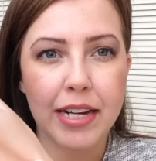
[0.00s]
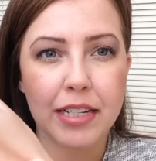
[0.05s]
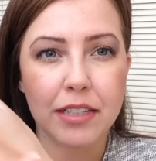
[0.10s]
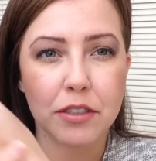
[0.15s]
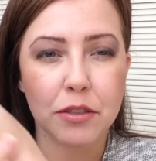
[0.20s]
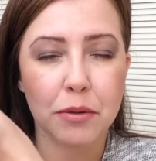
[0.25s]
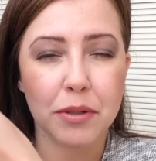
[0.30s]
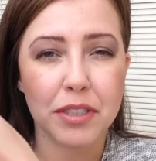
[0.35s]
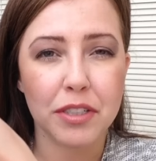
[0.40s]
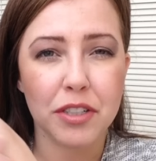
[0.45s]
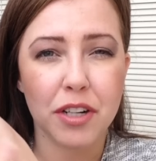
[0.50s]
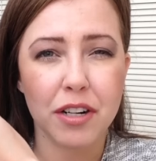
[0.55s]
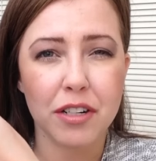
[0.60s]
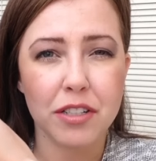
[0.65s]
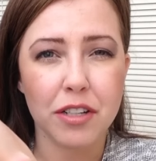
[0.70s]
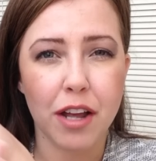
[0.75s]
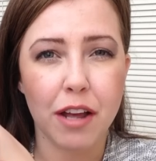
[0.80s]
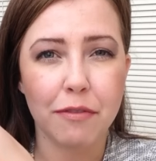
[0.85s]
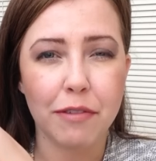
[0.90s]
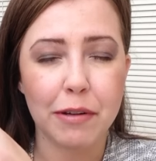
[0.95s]
and so it
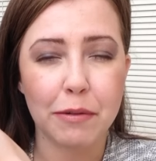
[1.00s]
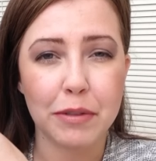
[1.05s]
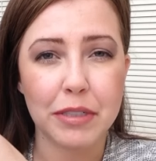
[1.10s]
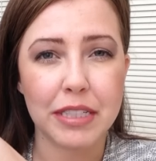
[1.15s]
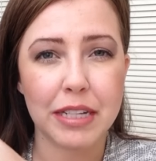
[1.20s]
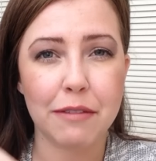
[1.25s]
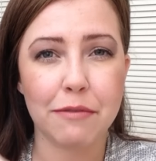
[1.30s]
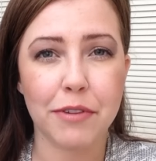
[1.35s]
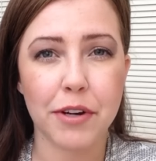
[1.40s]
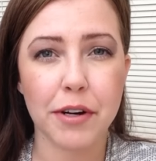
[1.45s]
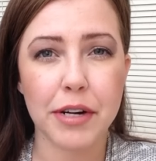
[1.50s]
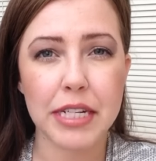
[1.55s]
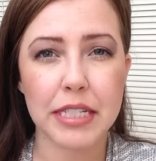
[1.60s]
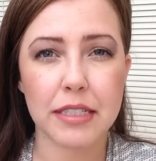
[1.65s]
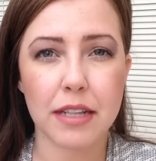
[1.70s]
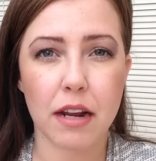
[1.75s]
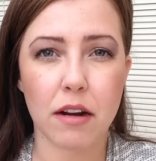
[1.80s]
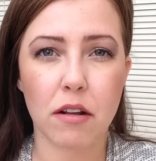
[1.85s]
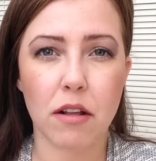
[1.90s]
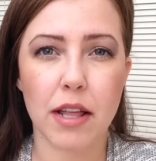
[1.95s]
starts off, I would say, very
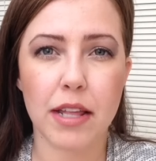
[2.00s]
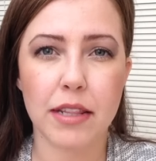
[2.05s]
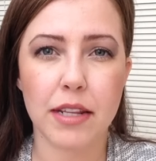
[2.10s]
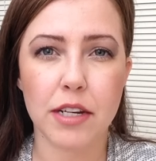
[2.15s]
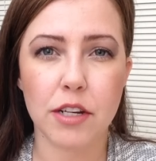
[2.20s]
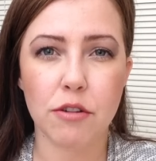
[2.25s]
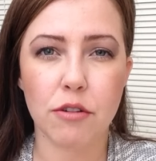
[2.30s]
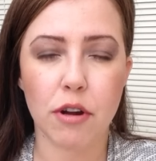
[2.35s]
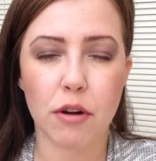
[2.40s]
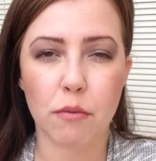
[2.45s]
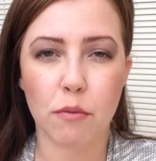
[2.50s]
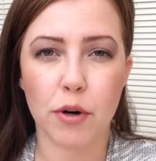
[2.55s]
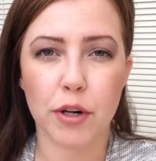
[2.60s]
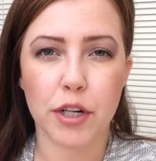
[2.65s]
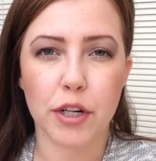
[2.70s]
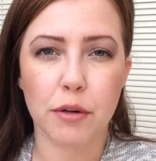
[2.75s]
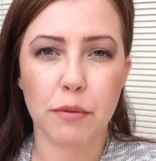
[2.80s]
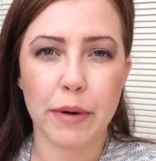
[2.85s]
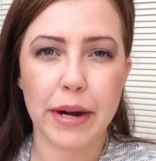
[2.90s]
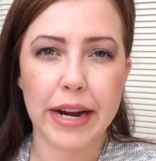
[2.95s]
subtle, and then you can
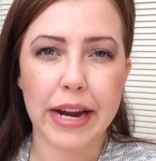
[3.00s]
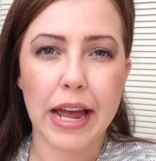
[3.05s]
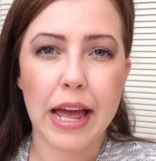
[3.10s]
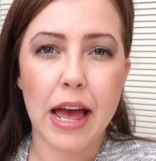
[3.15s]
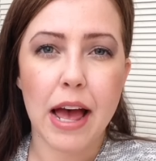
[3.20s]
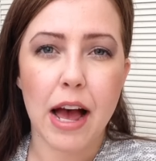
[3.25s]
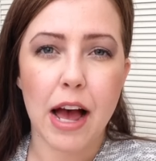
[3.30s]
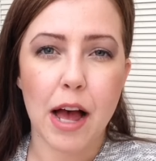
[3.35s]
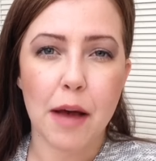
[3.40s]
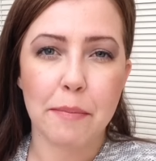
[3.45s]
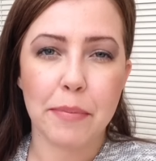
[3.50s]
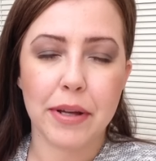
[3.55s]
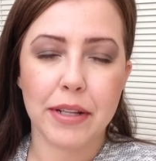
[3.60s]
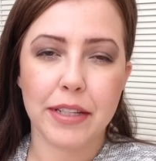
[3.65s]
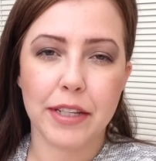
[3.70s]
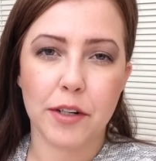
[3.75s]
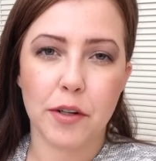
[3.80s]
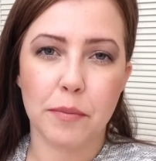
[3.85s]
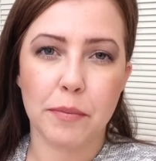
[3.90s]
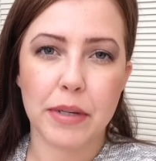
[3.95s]
work your way up a
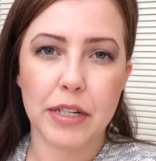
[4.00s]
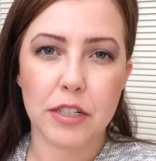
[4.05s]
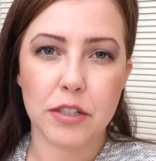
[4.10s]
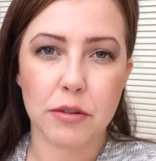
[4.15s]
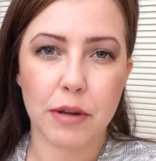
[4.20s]
little bit.